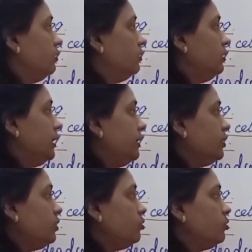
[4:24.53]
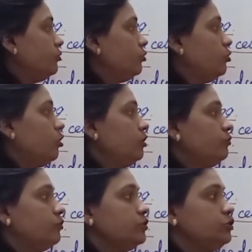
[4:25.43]
Rudolf
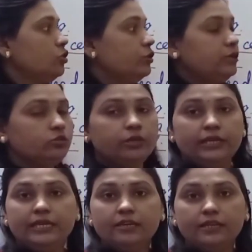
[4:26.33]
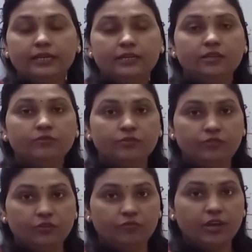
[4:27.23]
Virchow in the year
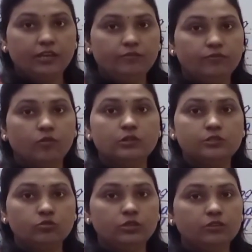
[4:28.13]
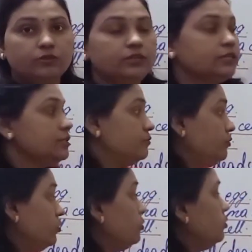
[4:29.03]
1855 also given his
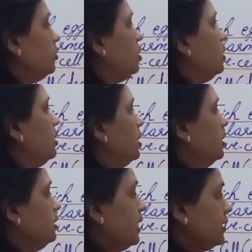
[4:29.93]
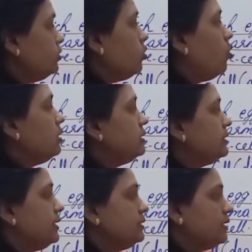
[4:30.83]
view that all
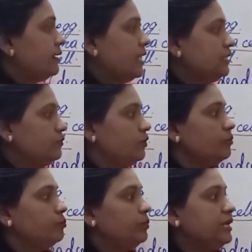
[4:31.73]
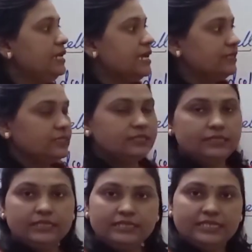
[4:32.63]
cells arise from
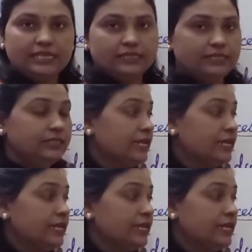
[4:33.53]
pre-existing cells.